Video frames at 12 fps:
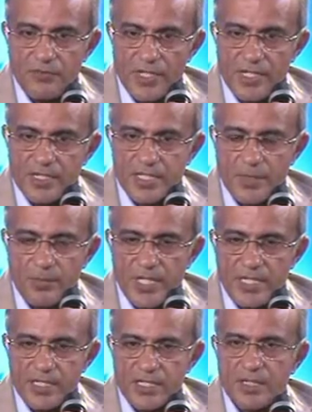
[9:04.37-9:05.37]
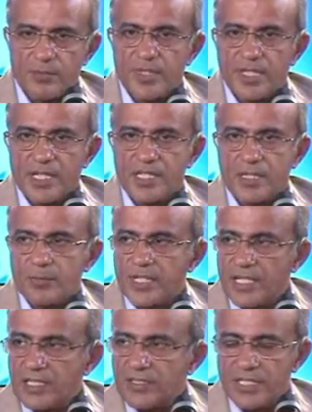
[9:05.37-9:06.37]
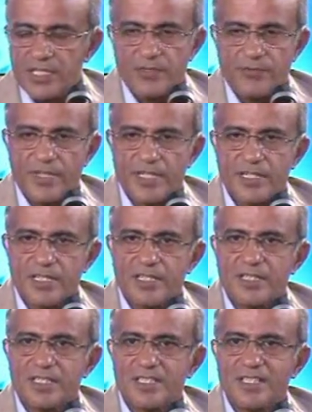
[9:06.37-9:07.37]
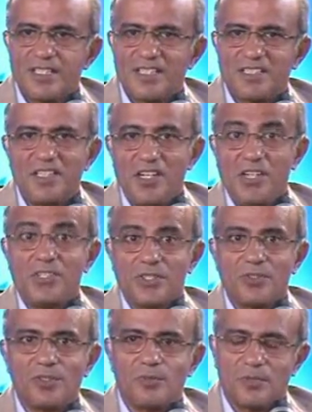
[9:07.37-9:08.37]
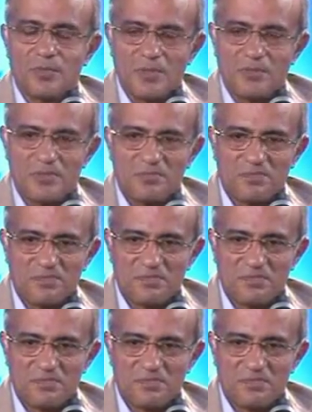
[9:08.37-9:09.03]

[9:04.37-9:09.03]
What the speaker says: when somebody does something and somebody else gets affected, it's a global problem.